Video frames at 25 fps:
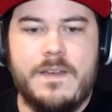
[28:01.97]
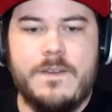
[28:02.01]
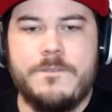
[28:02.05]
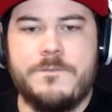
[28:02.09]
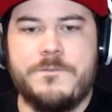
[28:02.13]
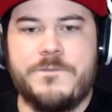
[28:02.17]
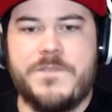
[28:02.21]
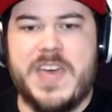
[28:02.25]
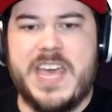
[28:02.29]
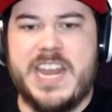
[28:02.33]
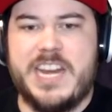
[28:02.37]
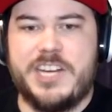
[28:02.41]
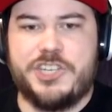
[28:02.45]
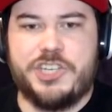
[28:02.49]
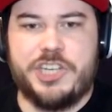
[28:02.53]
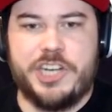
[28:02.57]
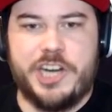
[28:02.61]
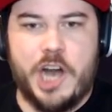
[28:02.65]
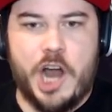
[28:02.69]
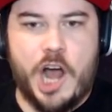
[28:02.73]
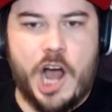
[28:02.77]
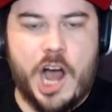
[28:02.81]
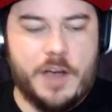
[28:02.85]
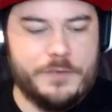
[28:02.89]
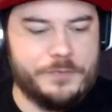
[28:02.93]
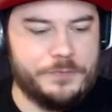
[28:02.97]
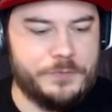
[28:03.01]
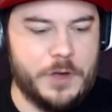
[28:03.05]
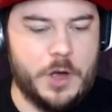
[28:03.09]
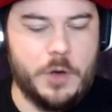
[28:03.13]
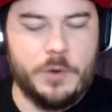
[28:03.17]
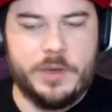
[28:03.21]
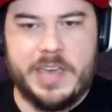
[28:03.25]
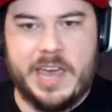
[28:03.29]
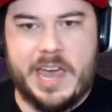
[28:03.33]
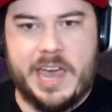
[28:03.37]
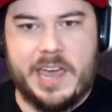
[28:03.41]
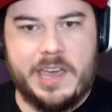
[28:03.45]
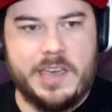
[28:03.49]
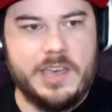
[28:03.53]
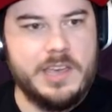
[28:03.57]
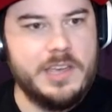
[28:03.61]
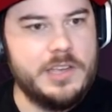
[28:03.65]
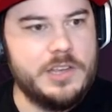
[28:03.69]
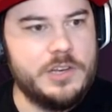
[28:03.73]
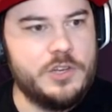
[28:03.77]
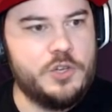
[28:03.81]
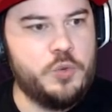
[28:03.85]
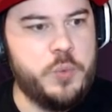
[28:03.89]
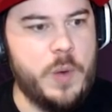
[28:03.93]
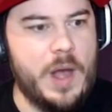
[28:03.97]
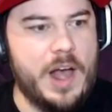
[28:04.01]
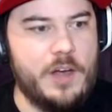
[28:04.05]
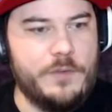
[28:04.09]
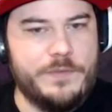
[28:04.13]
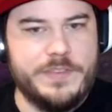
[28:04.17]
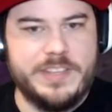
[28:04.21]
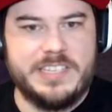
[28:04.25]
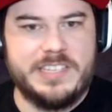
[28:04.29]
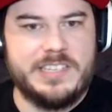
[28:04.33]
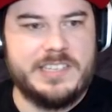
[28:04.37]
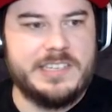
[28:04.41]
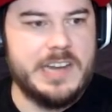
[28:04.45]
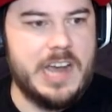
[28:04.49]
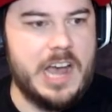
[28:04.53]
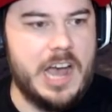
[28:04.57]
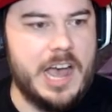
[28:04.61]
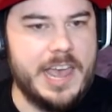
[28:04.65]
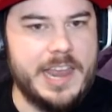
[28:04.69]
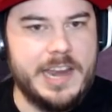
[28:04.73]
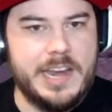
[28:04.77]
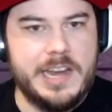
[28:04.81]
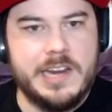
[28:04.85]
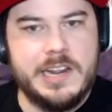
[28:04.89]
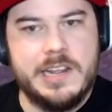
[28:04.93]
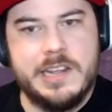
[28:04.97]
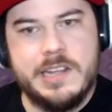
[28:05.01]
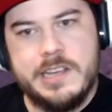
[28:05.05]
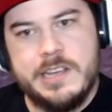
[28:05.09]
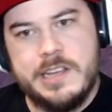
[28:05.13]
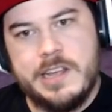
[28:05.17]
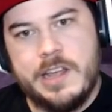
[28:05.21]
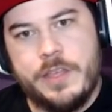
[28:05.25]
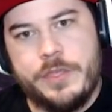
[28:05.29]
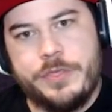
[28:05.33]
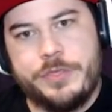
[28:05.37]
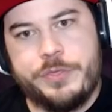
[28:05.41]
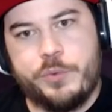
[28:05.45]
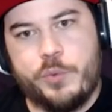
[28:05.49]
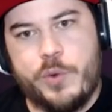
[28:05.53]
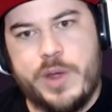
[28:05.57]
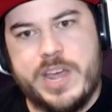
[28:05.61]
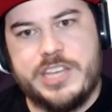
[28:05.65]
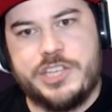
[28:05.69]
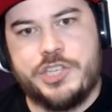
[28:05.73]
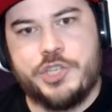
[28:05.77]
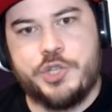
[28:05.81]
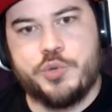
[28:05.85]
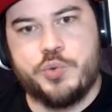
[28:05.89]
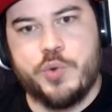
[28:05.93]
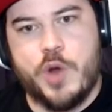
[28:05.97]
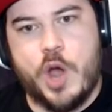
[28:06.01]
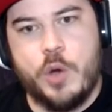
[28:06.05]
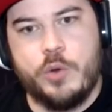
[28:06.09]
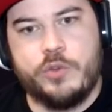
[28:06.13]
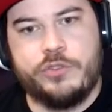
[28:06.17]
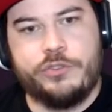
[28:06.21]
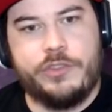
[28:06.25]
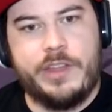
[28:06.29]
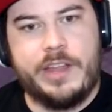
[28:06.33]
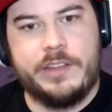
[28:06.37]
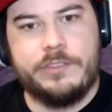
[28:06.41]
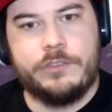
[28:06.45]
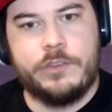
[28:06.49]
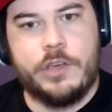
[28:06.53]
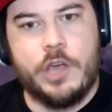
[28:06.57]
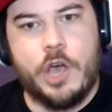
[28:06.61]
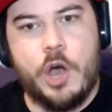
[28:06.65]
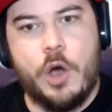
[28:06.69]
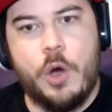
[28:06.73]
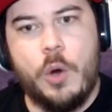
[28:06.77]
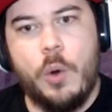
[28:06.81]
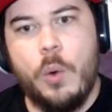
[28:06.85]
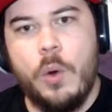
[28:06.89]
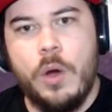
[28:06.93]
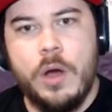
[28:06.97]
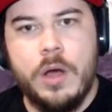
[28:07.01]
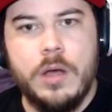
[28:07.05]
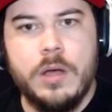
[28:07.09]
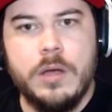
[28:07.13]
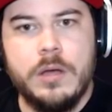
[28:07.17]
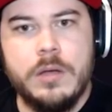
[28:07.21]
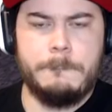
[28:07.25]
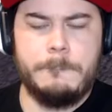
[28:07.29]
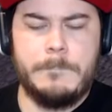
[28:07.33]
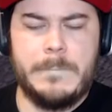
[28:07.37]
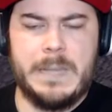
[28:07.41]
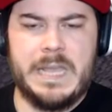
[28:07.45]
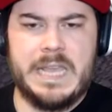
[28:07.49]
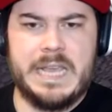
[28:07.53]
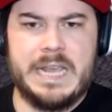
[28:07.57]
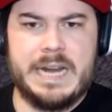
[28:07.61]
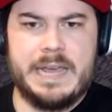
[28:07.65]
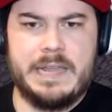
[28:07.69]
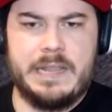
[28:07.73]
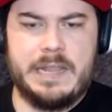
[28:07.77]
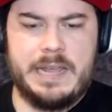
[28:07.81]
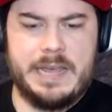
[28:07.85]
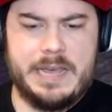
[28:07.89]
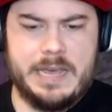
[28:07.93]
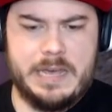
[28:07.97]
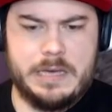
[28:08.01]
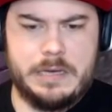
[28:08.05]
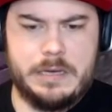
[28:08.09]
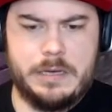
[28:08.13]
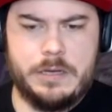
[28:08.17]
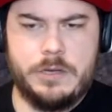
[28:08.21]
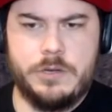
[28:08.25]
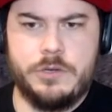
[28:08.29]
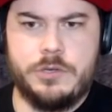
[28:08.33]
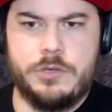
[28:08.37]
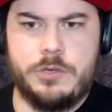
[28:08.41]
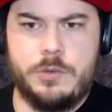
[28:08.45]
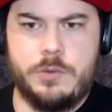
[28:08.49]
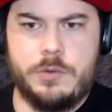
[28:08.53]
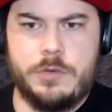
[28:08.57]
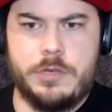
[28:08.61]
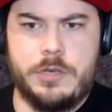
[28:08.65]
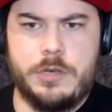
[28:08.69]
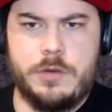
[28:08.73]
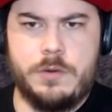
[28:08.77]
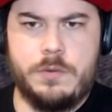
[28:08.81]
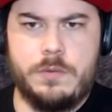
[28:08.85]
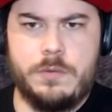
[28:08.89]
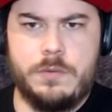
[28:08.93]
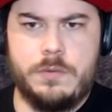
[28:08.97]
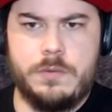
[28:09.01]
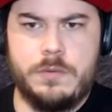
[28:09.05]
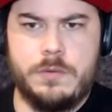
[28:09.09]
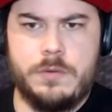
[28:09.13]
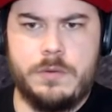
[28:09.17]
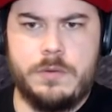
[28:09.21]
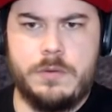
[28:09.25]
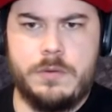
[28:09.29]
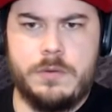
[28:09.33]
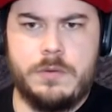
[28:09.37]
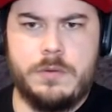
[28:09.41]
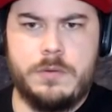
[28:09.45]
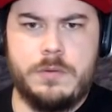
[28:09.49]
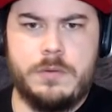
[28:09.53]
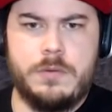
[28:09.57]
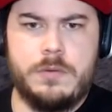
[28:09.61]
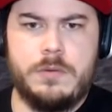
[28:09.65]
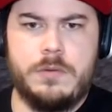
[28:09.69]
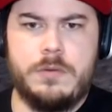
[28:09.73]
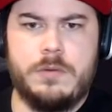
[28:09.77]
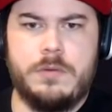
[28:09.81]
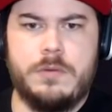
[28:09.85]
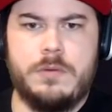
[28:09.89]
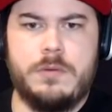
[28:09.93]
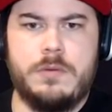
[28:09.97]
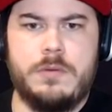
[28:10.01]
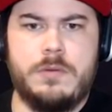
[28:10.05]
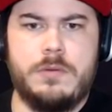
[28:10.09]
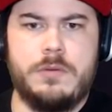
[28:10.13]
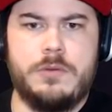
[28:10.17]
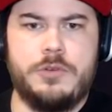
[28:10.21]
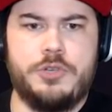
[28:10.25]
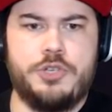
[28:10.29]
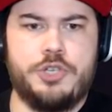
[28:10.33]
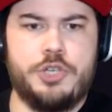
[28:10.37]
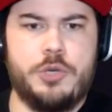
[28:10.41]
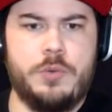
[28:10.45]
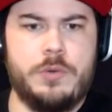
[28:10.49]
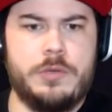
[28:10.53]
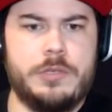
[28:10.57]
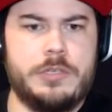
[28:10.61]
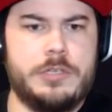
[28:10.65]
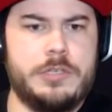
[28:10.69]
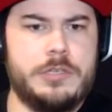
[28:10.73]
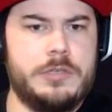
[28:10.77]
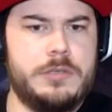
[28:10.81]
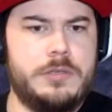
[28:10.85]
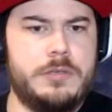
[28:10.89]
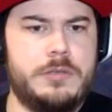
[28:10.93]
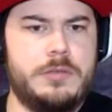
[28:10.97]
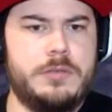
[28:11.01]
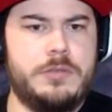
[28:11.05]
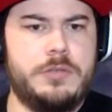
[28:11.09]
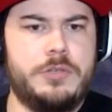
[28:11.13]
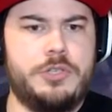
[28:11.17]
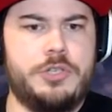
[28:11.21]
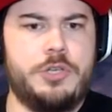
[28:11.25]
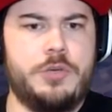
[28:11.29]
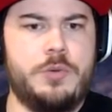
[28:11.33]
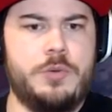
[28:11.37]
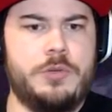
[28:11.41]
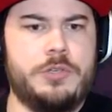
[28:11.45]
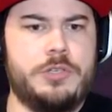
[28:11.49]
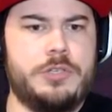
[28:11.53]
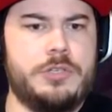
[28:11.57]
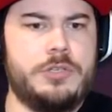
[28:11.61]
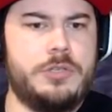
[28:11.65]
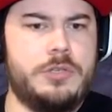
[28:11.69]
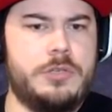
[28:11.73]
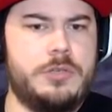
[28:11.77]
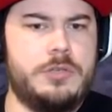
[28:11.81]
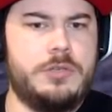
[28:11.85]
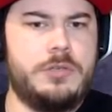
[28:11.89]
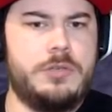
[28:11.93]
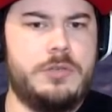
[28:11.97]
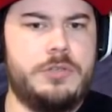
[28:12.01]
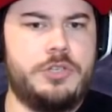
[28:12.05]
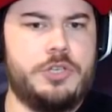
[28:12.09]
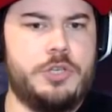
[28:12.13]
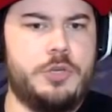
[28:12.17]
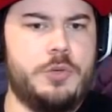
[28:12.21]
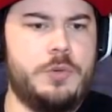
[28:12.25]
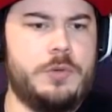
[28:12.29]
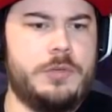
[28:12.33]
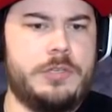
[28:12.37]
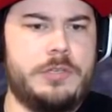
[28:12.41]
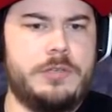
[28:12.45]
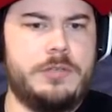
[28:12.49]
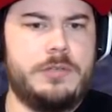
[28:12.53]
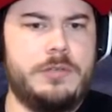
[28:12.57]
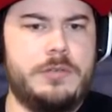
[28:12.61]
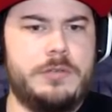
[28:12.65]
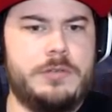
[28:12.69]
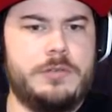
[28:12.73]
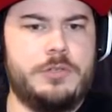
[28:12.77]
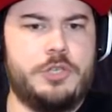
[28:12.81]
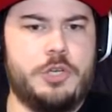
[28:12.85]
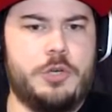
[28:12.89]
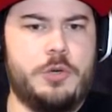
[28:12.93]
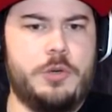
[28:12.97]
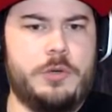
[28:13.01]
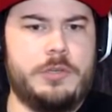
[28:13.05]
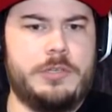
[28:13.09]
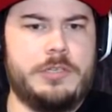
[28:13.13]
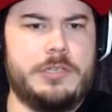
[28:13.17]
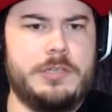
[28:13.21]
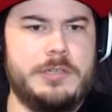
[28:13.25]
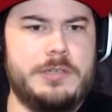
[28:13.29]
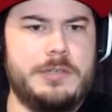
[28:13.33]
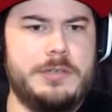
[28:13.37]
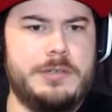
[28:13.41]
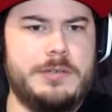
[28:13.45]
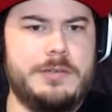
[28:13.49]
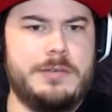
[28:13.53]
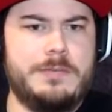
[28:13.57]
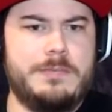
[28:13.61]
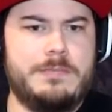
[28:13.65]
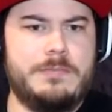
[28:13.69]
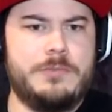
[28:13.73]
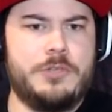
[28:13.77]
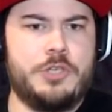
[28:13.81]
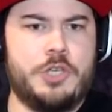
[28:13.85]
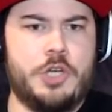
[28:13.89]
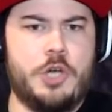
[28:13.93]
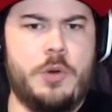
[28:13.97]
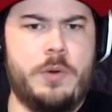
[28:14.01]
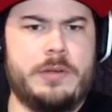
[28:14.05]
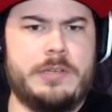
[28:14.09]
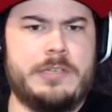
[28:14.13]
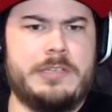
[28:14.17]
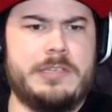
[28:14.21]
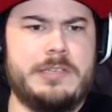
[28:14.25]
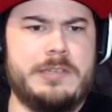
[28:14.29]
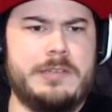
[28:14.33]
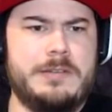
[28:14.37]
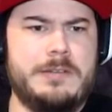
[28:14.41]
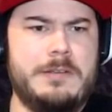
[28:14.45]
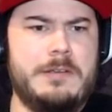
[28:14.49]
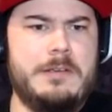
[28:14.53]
finish it off. Okay, twelve is done. Three strokes, let's go. Can I, like, juke you? Juked, juked, juked, juked, juked.